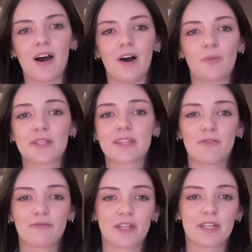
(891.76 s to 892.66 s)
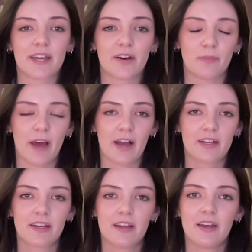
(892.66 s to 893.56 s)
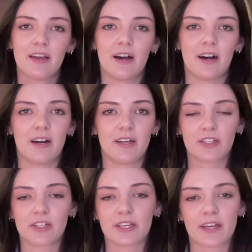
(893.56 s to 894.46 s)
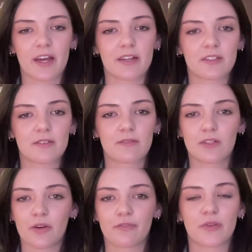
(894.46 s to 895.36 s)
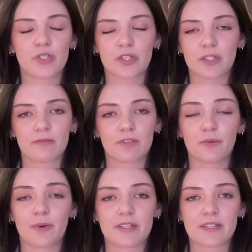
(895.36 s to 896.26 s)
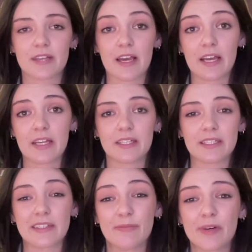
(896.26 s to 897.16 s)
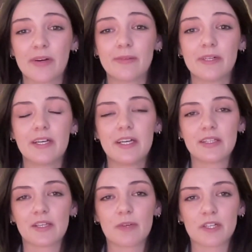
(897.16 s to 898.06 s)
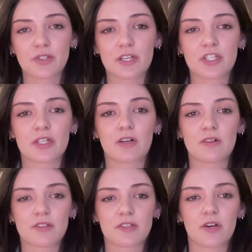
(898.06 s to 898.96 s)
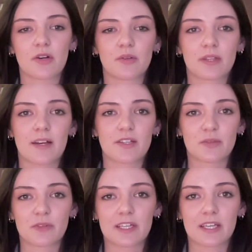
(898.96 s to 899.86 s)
With that funding held back, and looking at future U.S. aid in limbo. The administration also last week